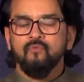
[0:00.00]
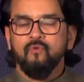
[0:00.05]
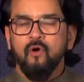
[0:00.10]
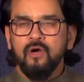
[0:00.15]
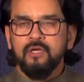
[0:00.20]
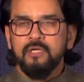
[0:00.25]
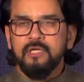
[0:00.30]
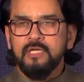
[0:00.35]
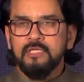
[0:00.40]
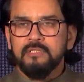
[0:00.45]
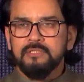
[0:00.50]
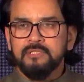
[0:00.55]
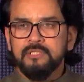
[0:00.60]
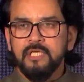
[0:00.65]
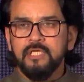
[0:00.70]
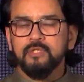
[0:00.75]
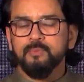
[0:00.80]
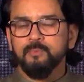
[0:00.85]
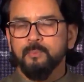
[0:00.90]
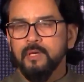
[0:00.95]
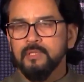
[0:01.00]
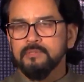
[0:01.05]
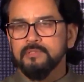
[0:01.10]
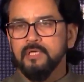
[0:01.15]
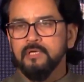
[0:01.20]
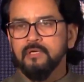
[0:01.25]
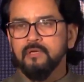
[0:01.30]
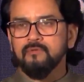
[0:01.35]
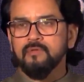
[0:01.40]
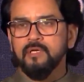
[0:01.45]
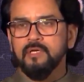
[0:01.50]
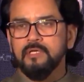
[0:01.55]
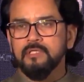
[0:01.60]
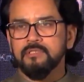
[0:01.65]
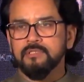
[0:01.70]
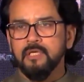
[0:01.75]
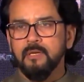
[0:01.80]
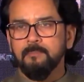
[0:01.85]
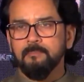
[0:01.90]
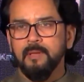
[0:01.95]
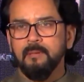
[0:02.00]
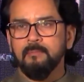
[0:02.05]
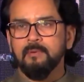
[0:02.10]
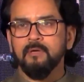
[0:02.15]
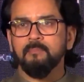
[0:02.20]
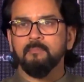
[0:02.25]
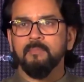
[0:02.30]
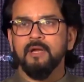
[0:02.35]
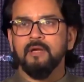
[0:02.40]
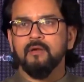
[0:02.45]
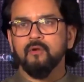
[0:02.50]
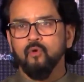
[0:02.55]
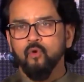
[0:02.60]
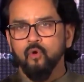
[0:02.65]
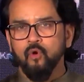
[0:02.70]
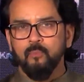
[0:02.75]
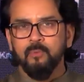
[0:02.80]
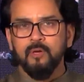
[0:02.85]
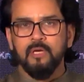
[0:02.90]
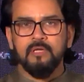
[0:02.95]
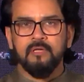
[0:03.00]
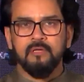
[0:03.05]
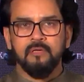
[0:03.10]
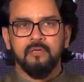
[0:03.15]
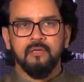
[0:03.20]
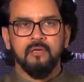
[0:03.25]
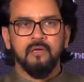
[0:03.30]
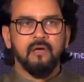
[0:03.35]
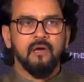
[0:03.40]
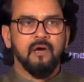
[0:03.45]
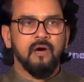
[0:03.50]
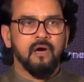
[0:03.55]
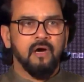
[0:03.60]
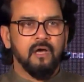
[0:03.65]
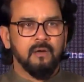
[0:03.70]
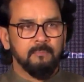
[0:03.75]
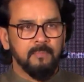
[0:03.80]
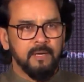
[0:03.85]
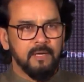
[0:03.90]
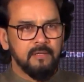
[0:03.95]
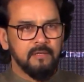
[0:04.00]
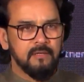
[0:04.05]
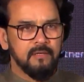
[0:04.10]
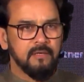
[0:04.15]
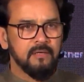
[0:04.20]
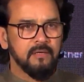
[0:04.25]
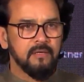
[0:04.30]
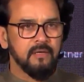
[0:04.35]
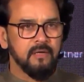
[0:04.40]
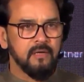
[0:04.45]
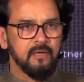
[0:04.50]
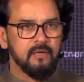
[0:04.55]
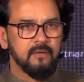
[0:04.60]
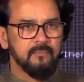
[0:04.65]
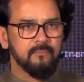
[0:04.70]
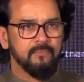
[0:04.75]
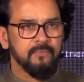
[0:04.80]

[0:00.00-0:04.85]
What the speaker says: 46% of the digital payment made globally are made in India.